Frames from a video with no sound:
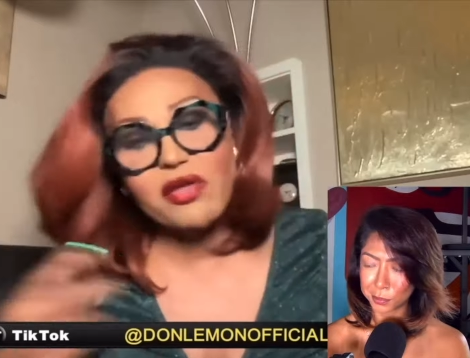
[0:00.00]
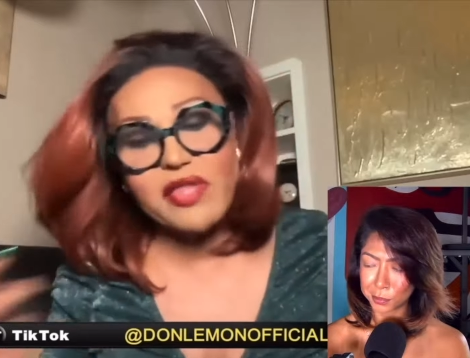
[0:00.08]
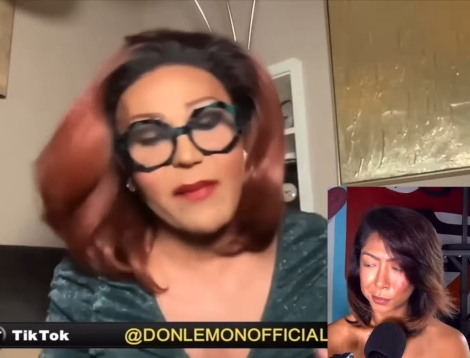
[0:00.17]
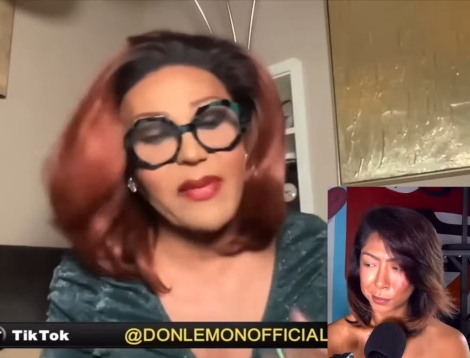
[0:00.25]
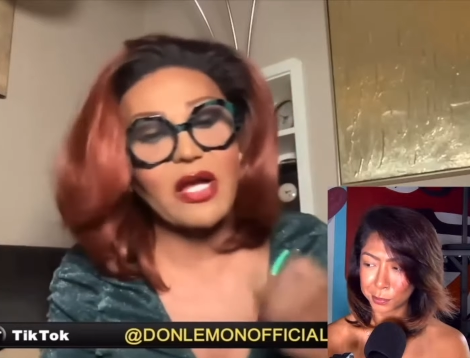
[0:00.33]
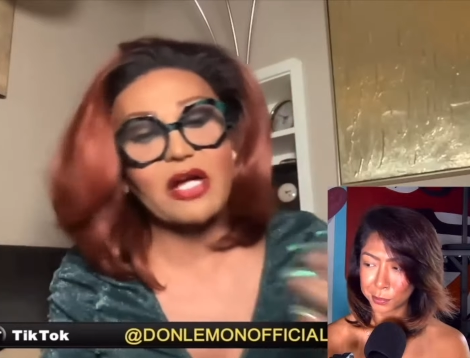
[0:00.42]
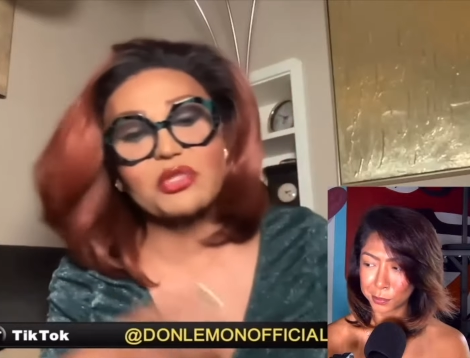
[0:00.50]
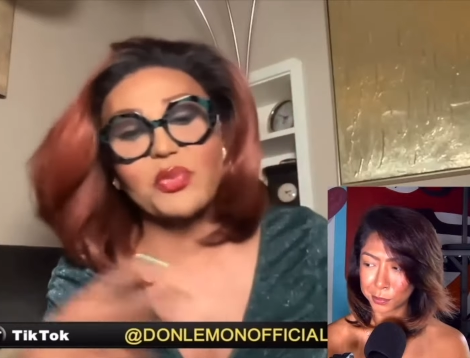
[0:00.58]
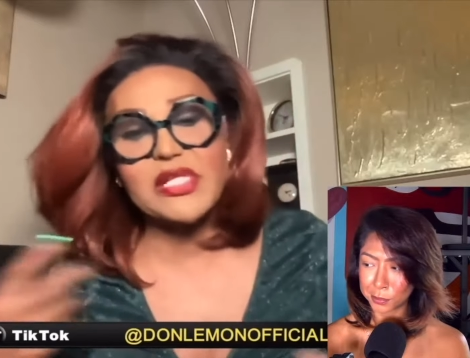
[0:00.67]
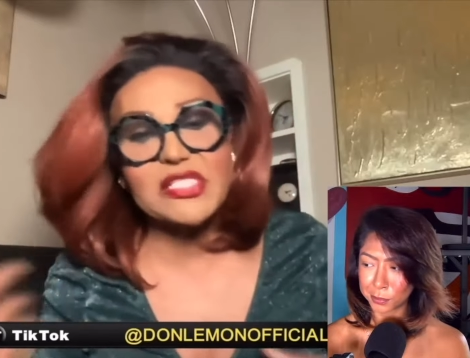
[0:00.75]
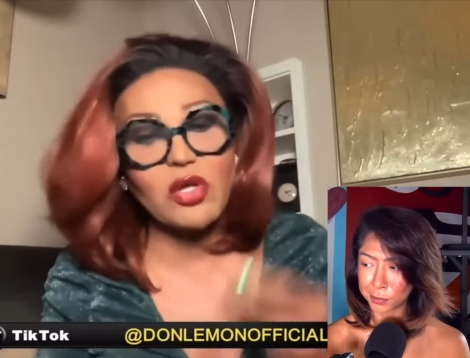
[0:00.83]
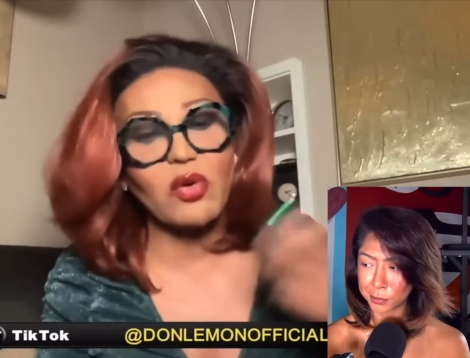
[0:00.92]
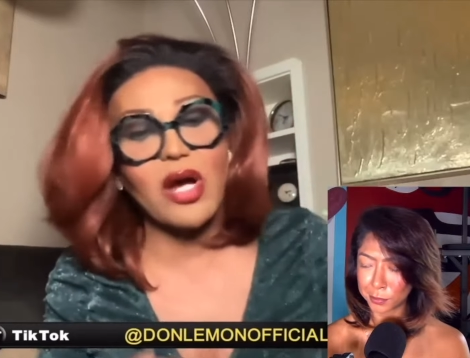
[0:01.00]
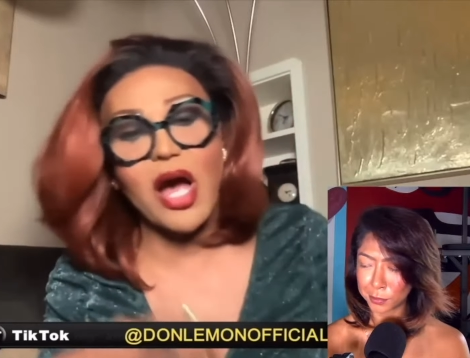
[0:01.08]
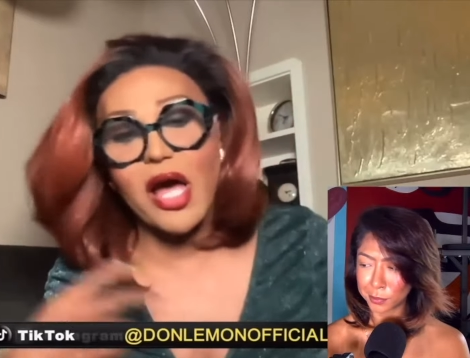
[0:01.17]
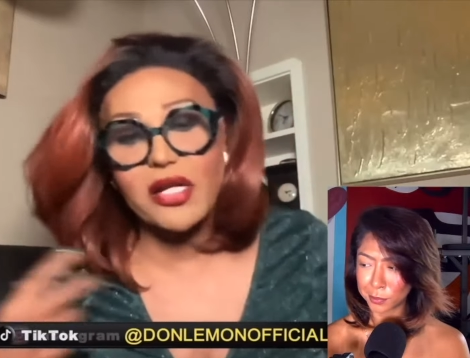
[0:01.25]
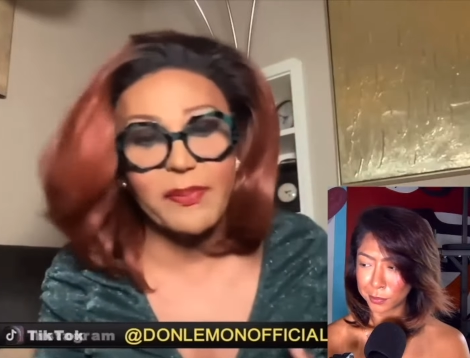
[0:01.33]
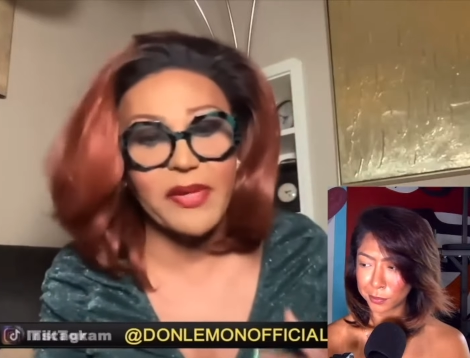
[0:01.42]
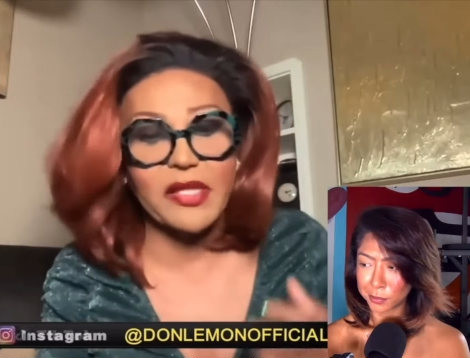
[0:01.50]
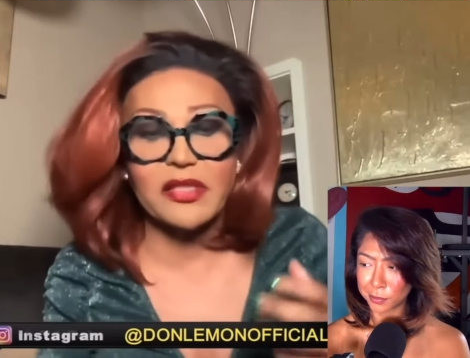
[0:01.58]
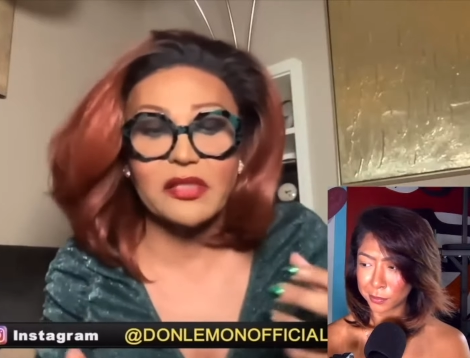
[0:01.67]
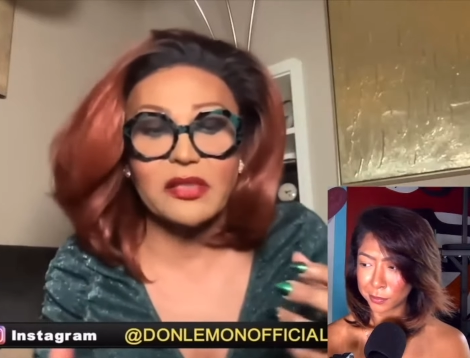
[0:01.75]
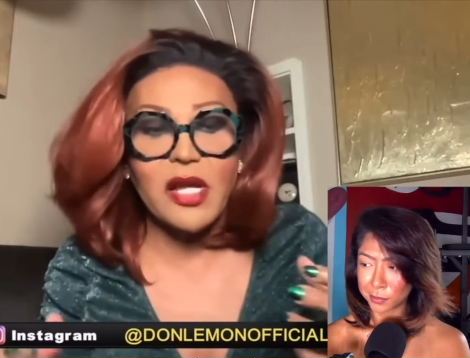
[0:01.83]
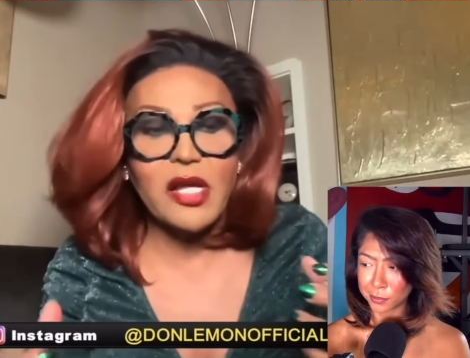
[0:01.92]
Speaker 1: because we so caught up in the
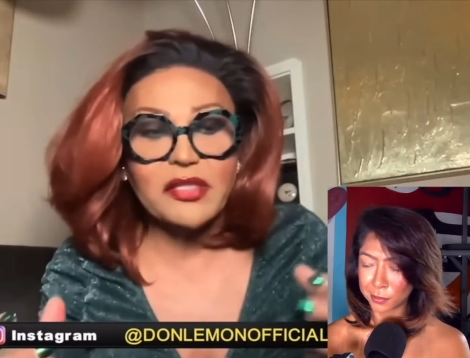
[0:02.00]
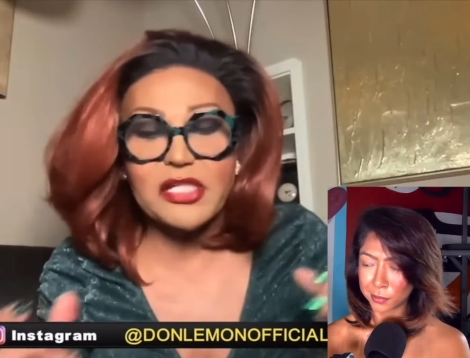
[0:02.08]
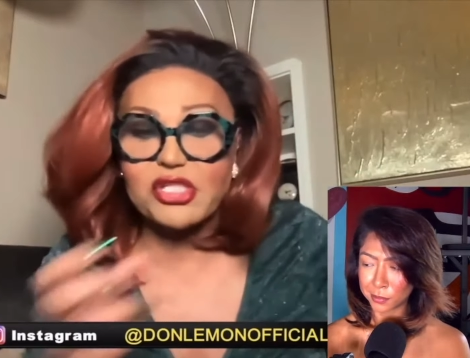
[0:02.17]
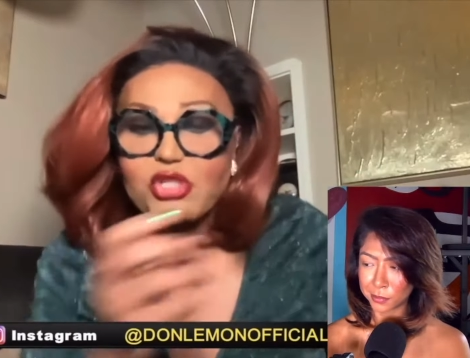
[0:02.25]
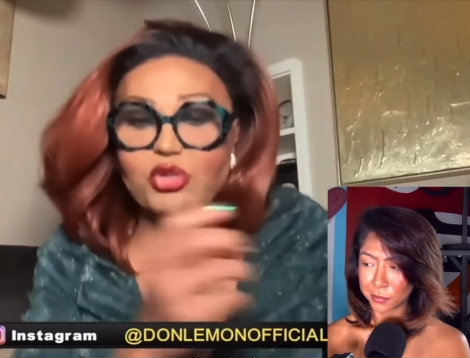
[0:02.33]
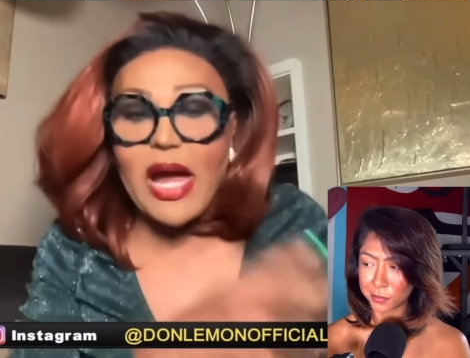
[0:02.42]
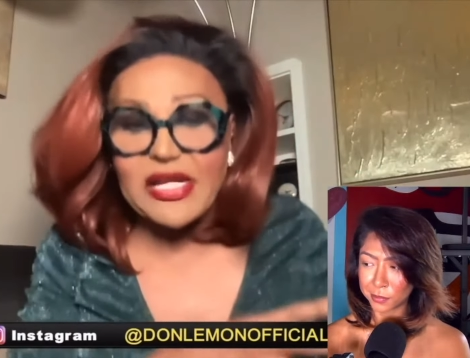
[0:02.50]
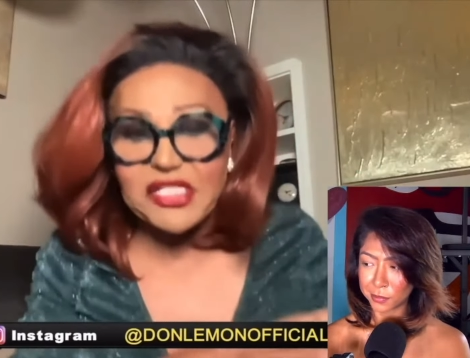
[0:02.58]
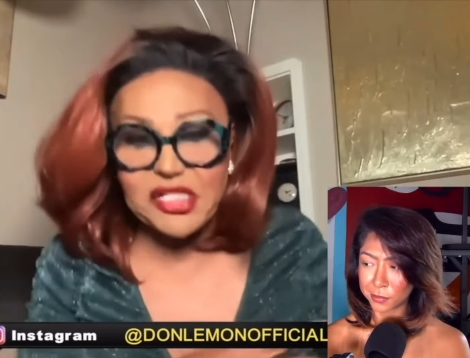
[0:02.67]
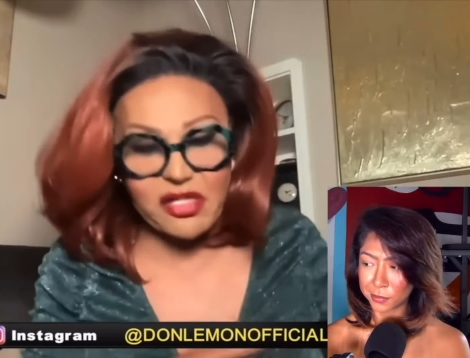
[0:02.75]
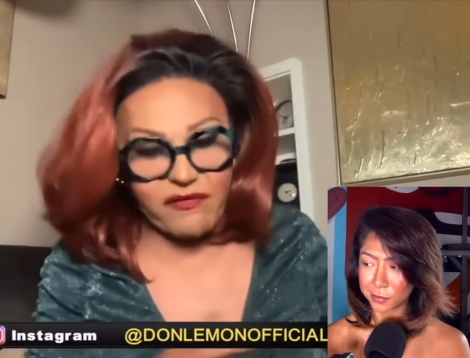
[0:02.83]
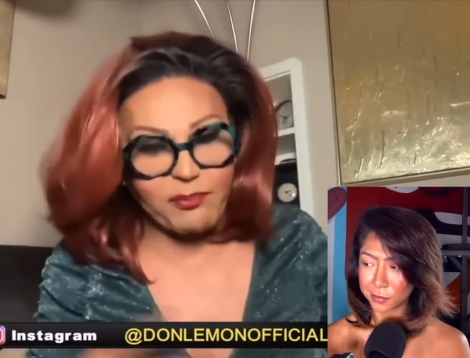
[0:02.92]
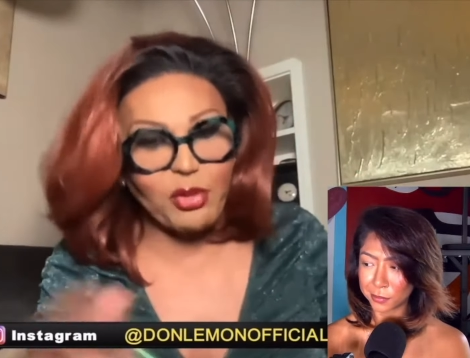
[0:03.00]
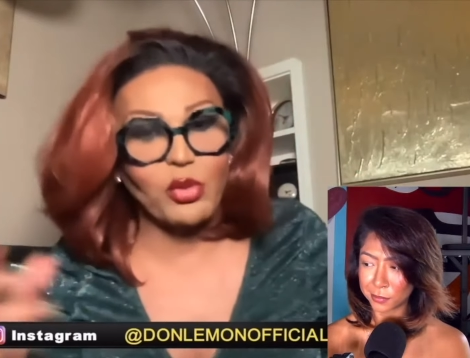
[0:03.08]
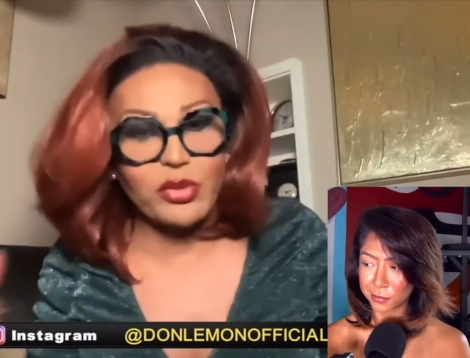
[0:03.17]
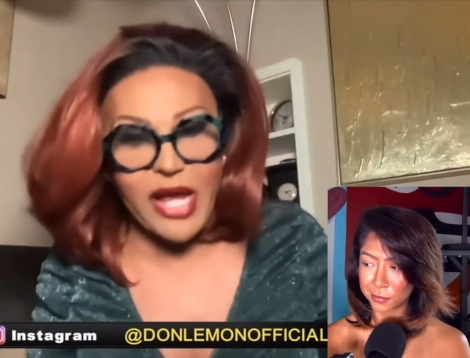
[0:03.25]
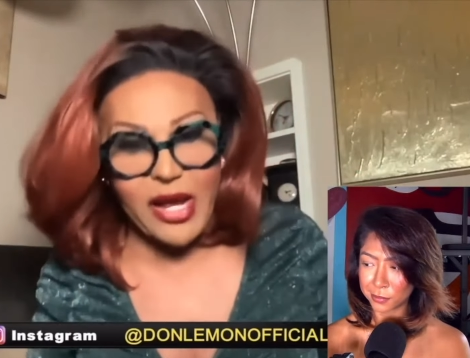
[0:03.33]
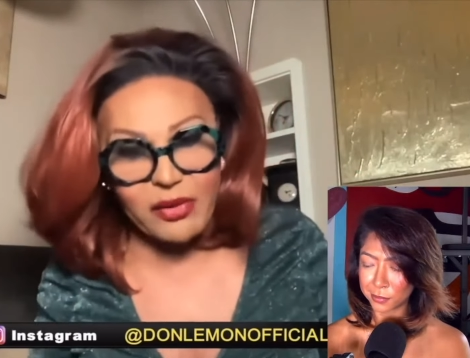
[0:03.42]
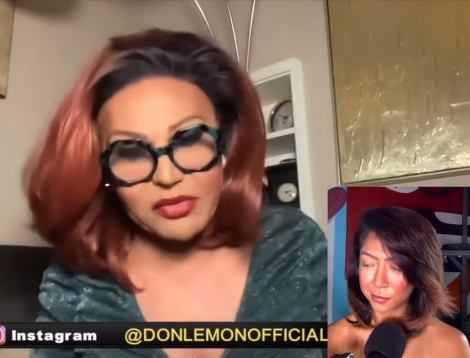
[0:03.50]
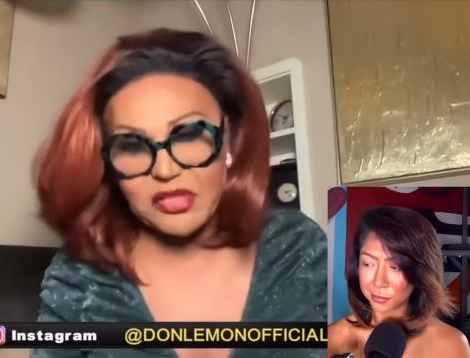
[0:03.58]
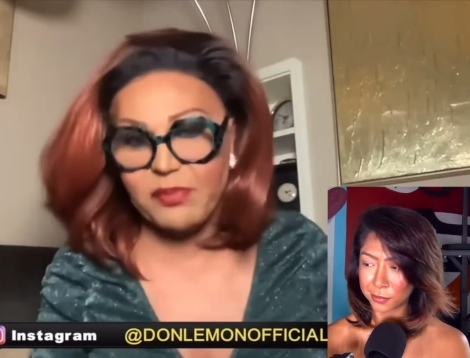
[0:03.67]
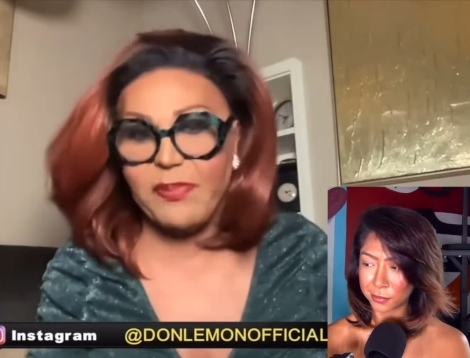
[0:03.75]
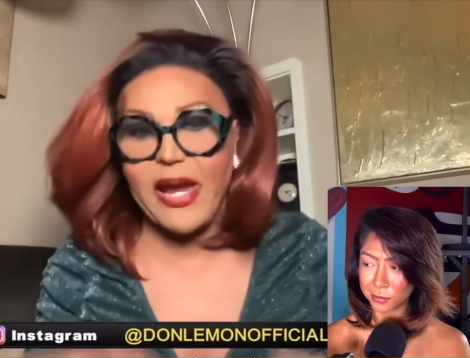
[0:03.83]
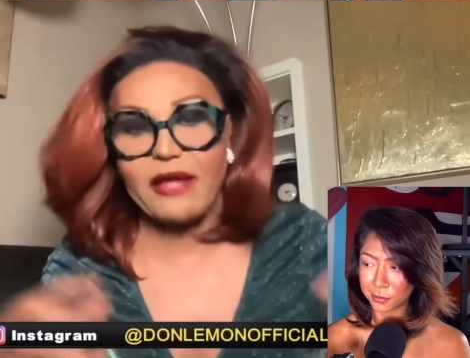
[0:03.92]
distraction of pronouns and
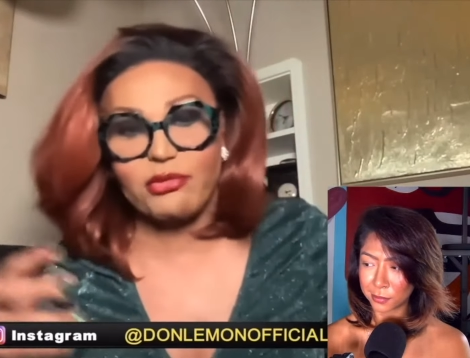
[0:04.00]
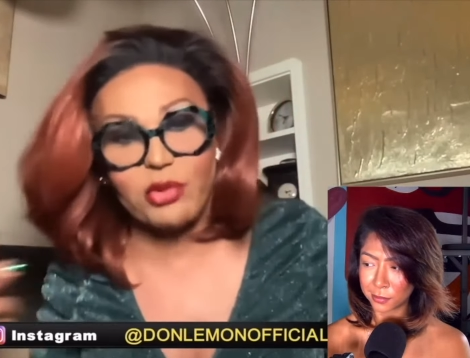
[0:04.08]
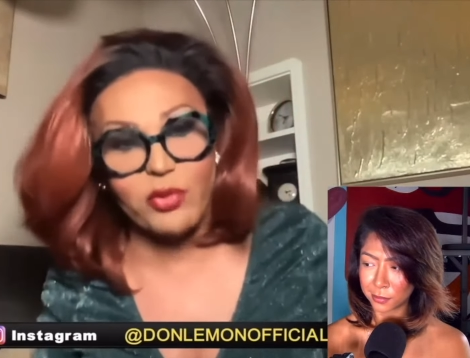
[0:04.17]
bathroom mm-hmm.